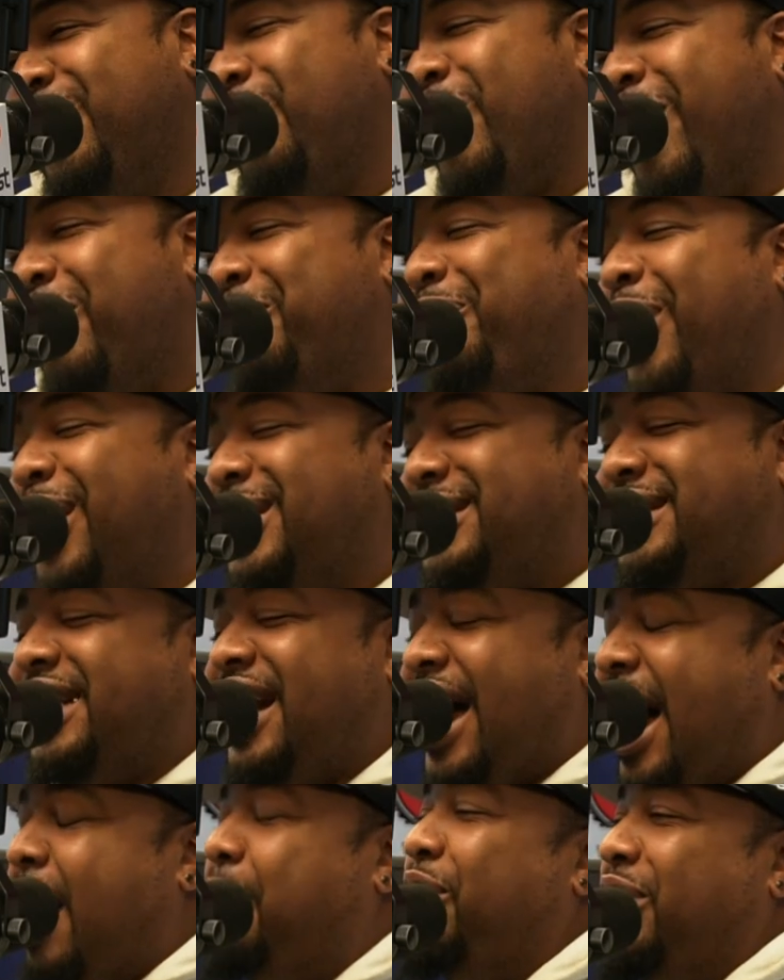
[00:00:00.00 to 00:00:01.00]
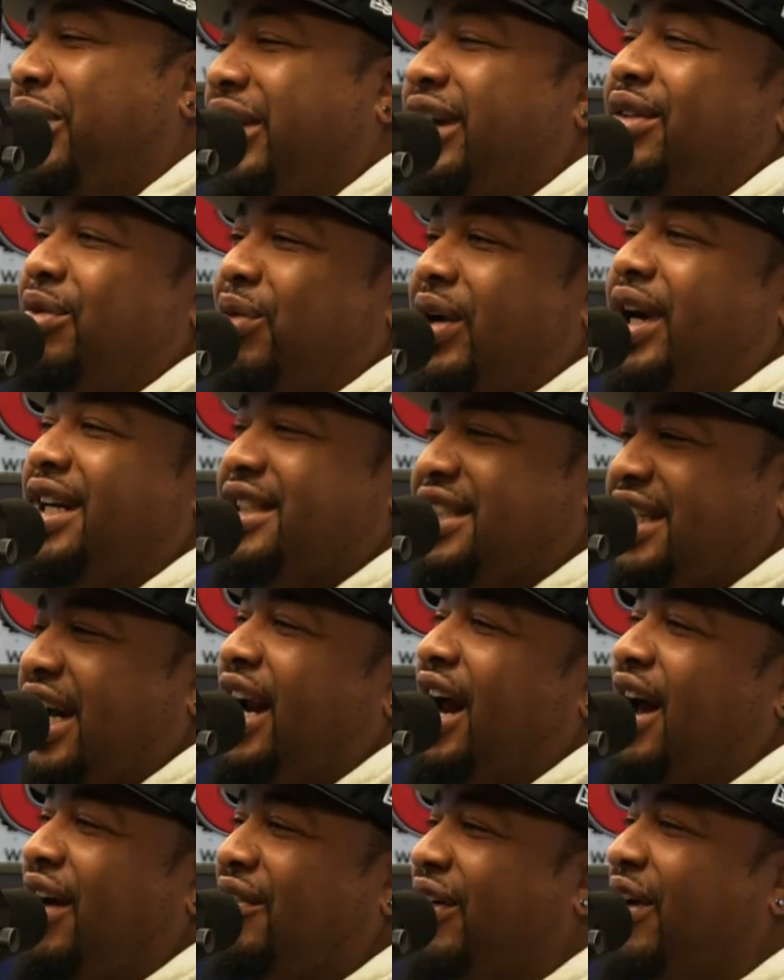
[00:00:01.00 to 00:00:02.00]
the one person I believe when they say
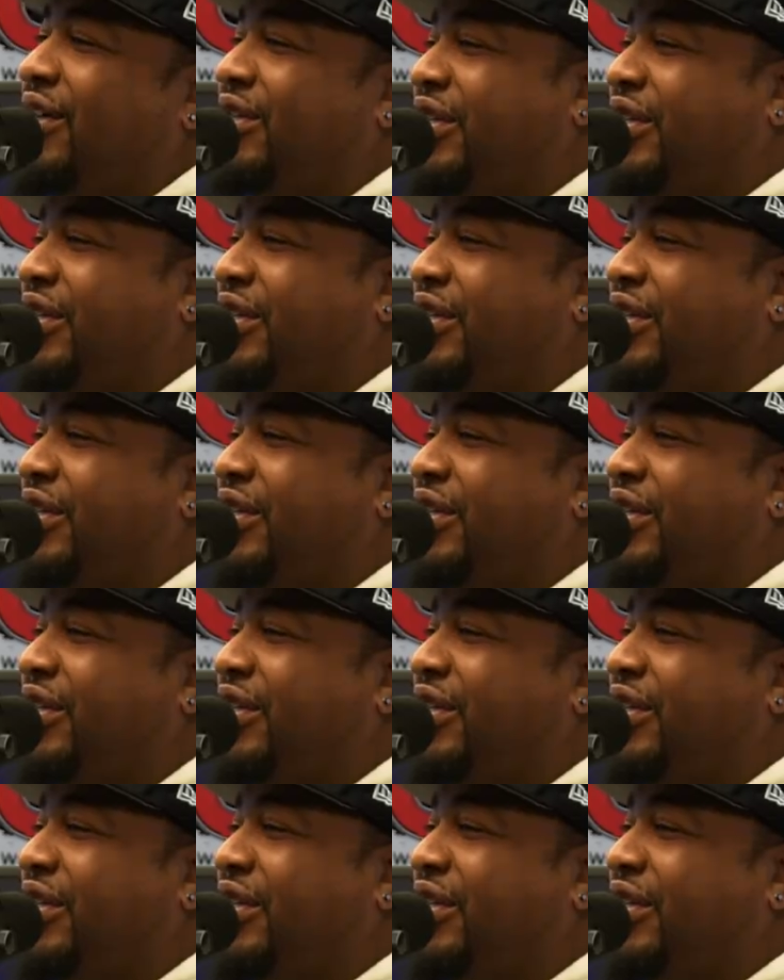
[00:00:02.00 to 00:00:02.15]
that, bro,